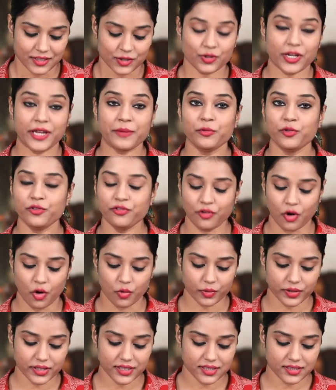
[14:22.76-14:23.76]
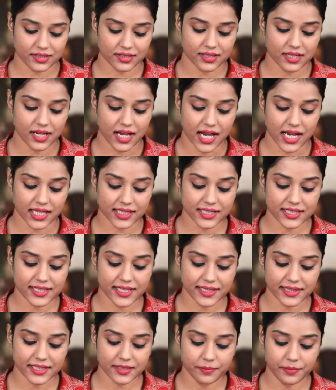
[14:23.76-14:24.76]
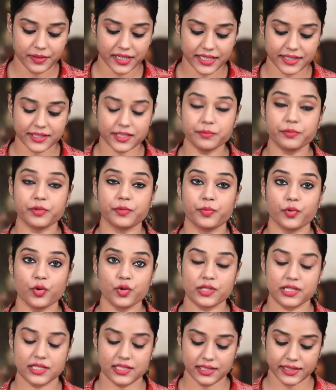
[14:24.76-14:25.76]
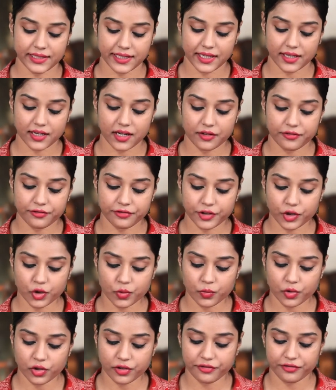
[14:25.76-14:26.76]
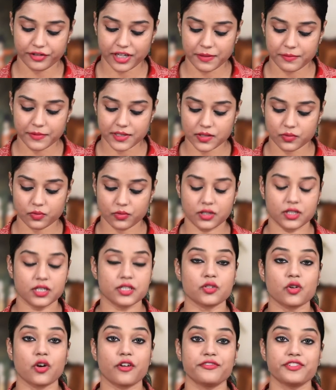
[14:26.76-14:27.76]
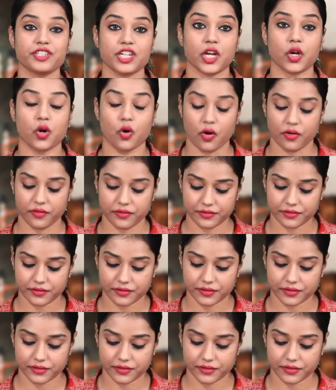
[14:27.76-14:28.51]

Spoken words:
So I move forward. Other than the play The Proposal, there are few more famous works of Chekhov.